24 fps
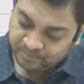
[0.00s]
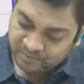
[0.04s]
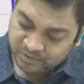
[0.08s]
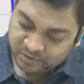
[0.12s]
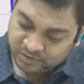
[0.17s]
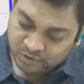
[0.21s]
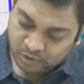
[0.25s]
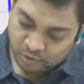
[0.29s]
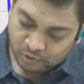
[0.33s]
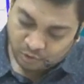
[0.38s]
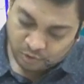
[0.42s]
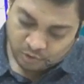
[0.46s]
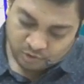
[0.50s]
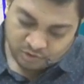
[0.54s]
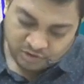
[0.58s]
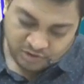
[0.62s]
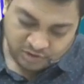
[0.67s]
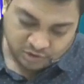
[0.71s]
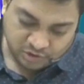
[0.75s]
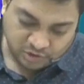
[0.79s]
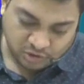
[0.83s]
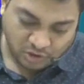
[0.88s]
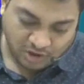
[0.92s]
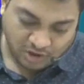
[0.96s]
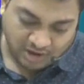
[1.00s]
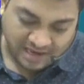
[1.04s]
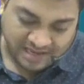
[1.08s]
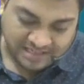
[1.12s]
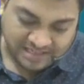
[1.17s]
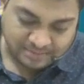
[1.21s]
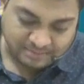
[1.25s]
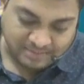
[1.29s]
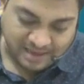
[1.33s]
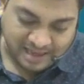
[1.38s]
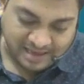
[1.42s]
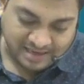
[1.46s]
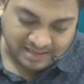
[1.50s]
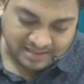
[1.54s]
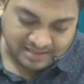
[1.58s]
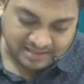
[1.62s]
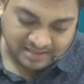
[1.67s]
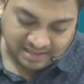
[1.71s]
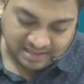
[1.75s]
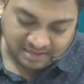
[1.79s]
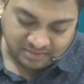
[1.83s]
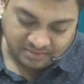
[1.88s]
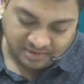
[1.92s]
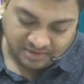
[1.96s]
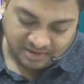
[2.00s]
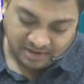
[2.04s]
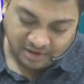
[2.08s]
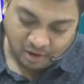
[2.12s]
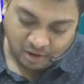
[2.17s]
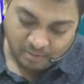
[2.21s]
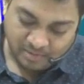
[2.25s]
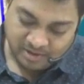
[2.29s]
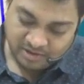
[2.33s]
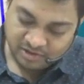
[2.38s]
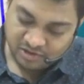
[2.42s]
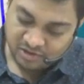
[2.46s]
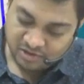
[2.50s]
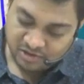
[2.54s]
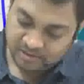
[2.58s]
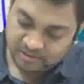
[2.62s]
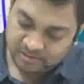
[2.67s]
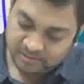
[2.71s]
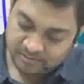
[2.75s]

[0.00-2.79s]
So closing stock as balancing figure, how much?